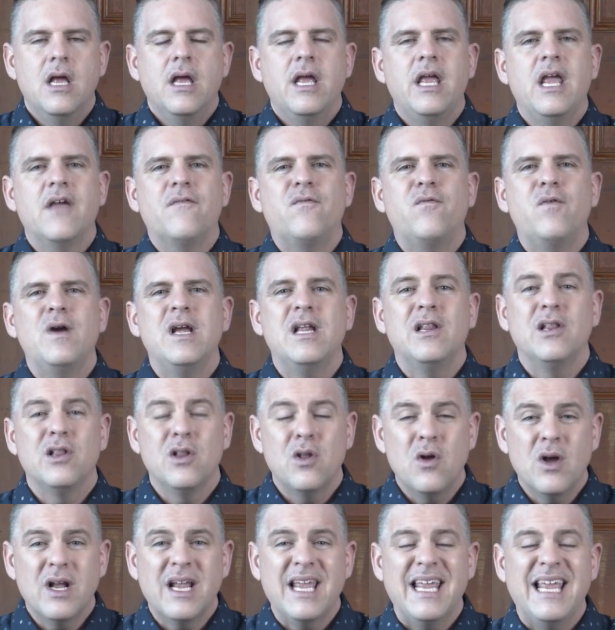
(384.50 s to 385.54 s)
If we
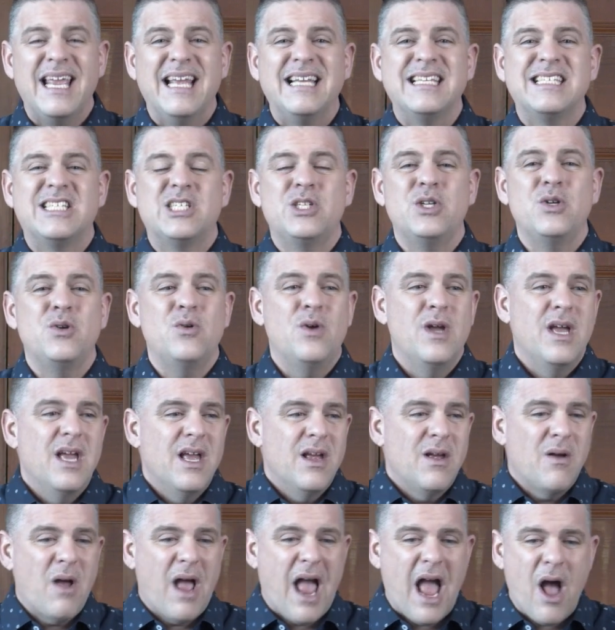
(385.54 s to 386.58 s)
look into
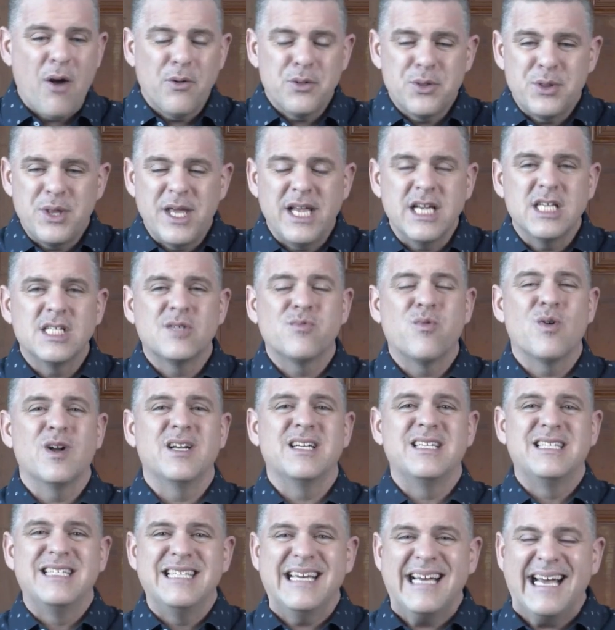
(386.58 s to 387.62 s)
how things were
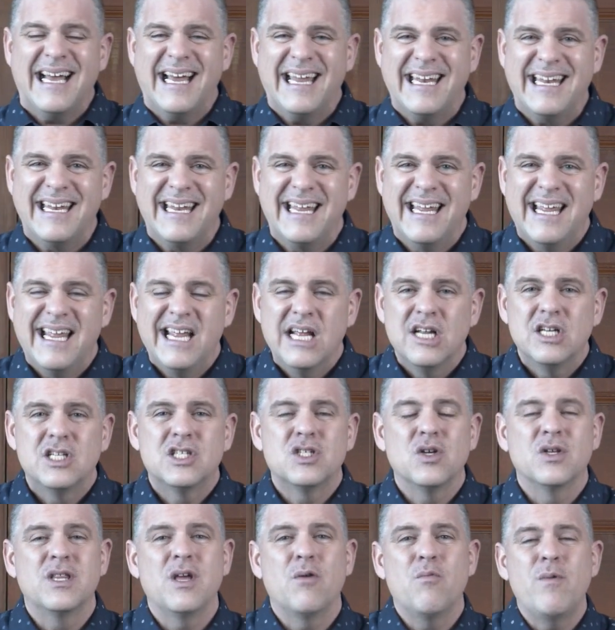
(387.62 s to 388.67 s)
done
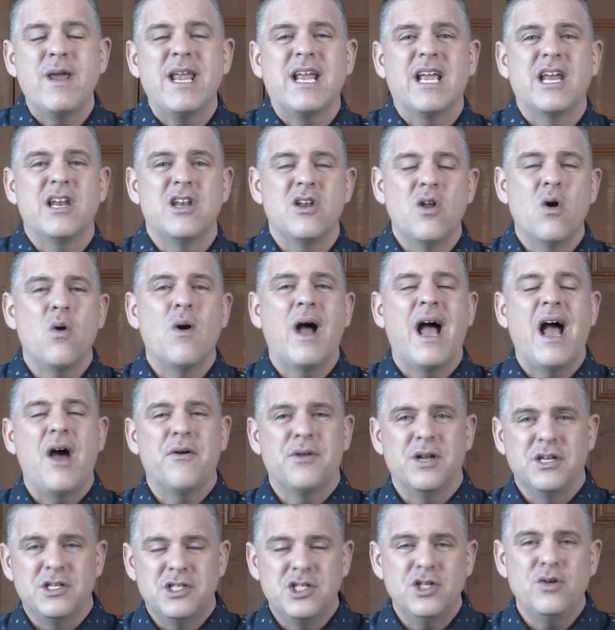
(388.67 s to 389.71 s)
so that we could know how
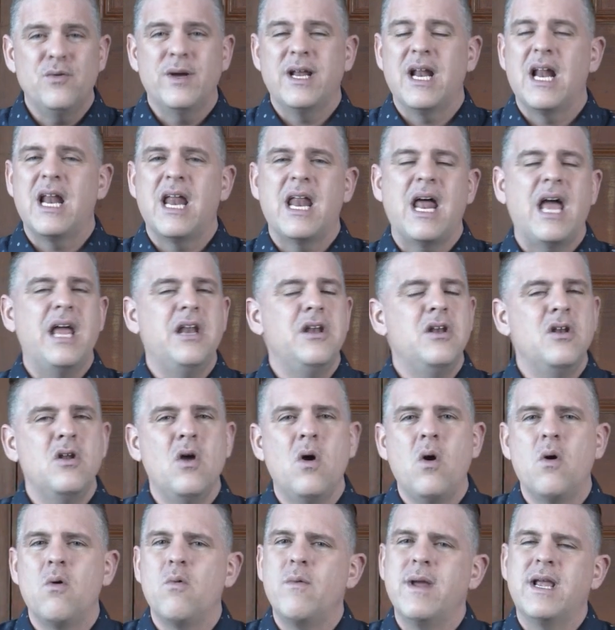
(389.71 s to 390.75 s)
to do it, and I
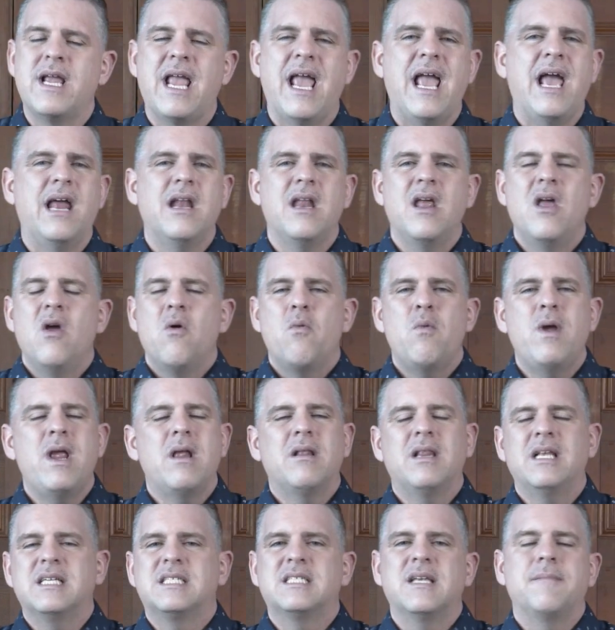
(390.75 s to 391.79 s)
know we can't,
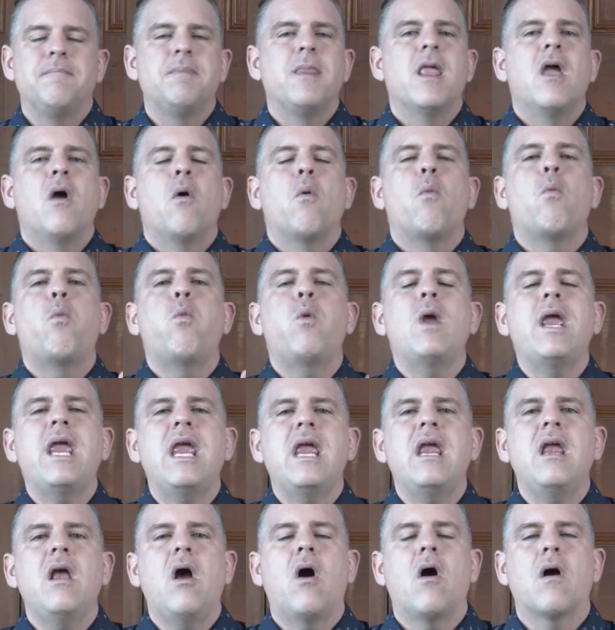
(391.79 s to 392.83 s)

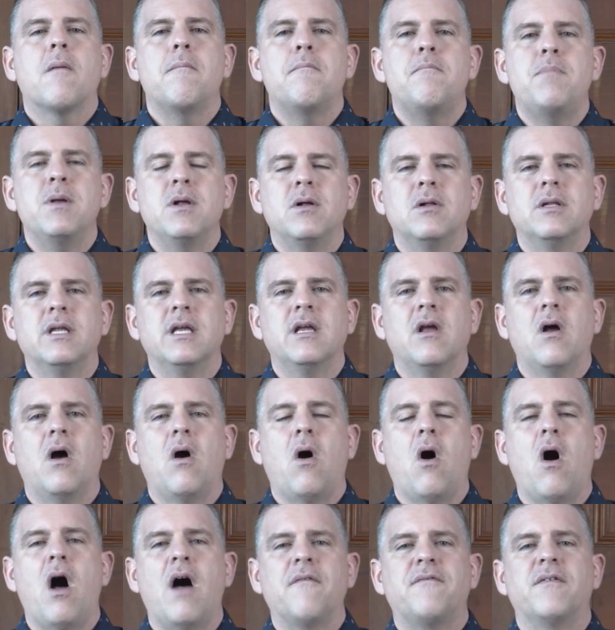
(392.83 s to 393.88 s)
we are building
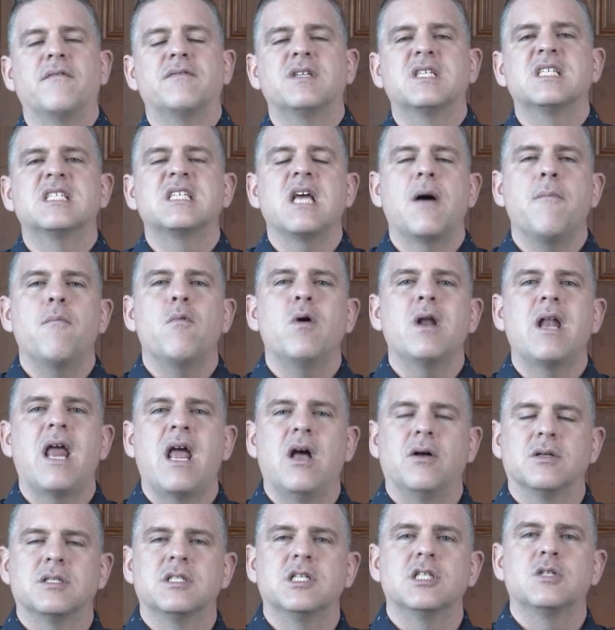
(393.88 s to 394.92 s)
off of someone
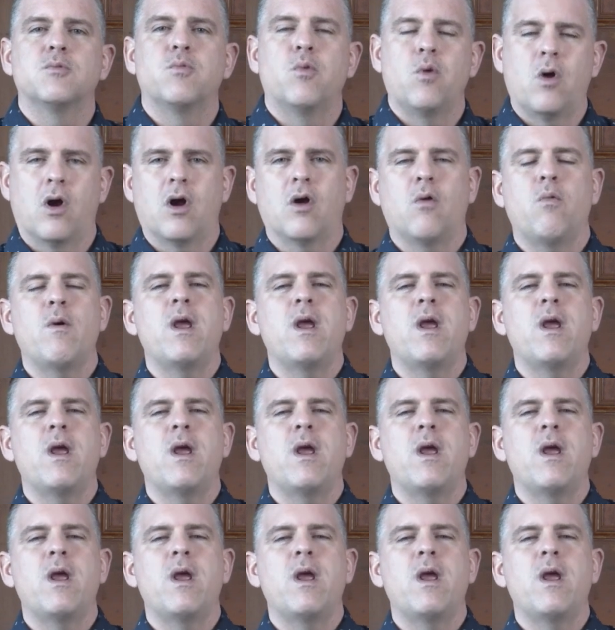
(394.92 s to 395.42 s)
else's work.